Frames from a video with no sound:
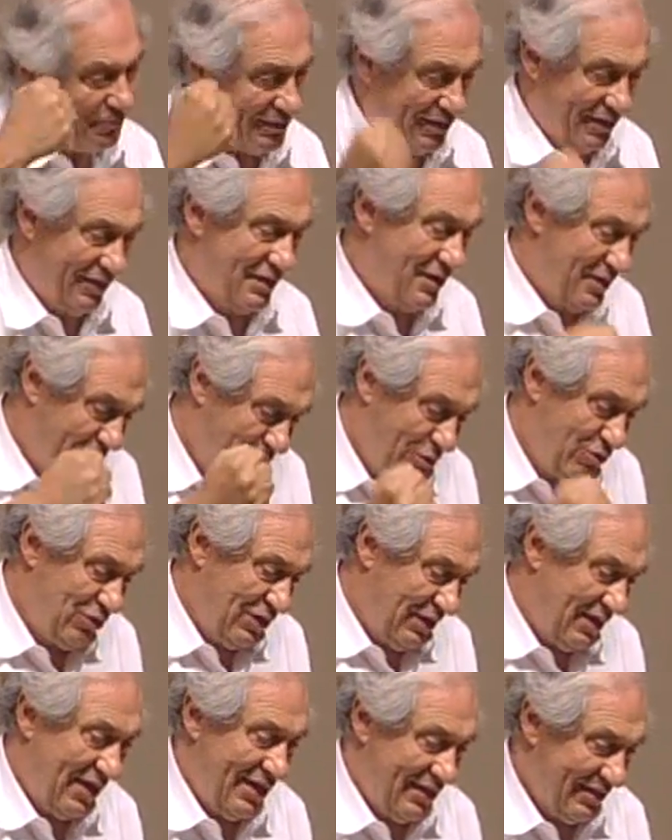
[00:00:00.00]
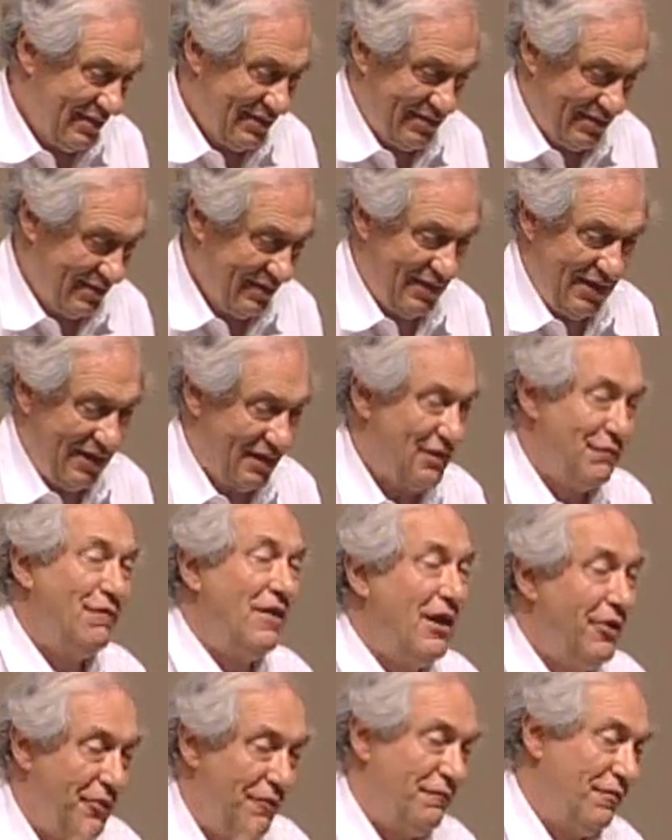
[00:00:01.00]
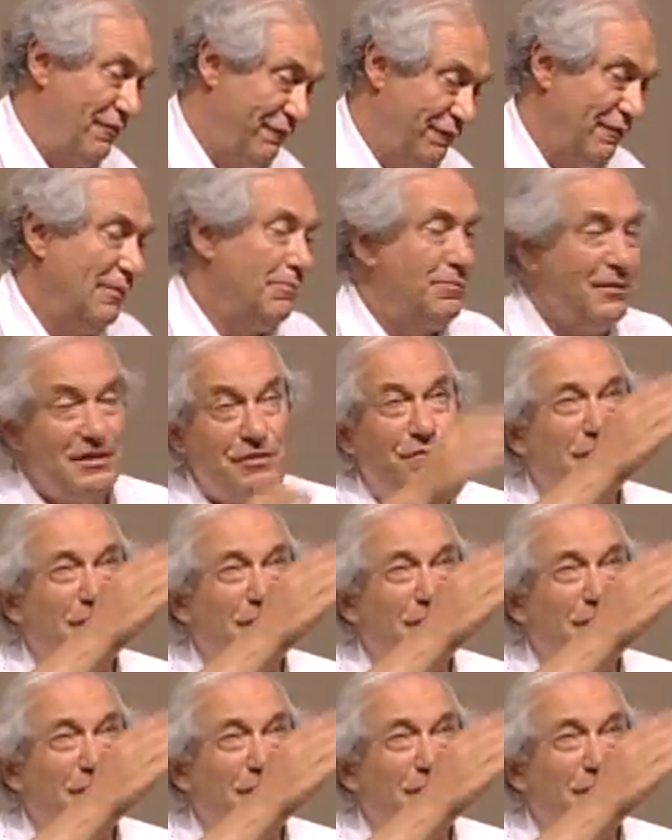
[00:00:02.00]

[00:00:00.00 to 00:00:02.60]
to the conclusion that it's, that it's fair if the flip is